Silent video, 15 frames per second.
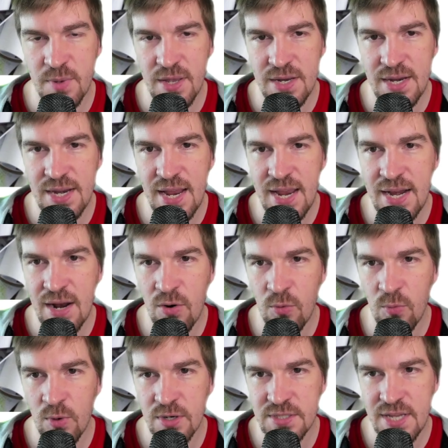But in an
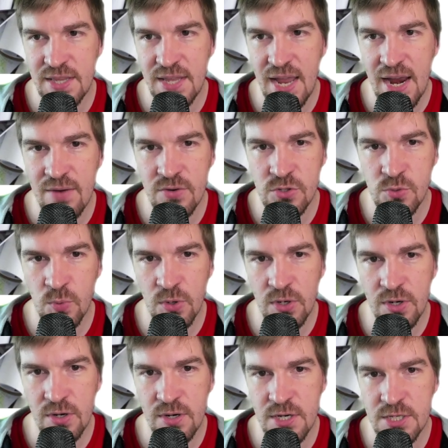8-hour workday, the average
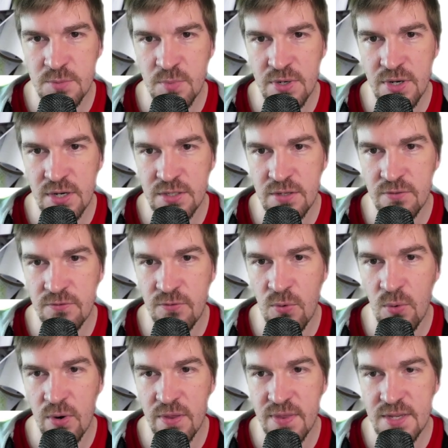worker is productive
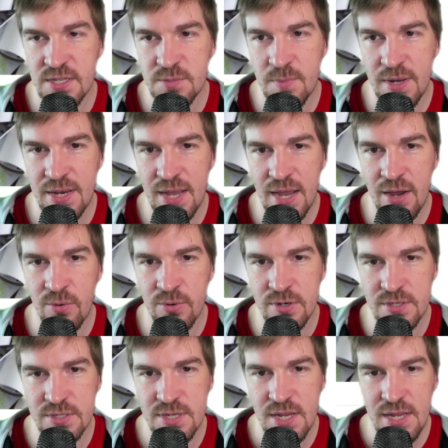for this many
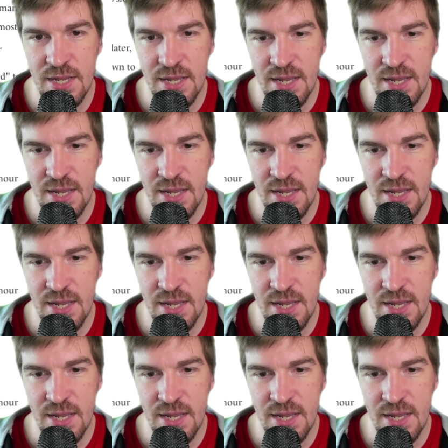hours.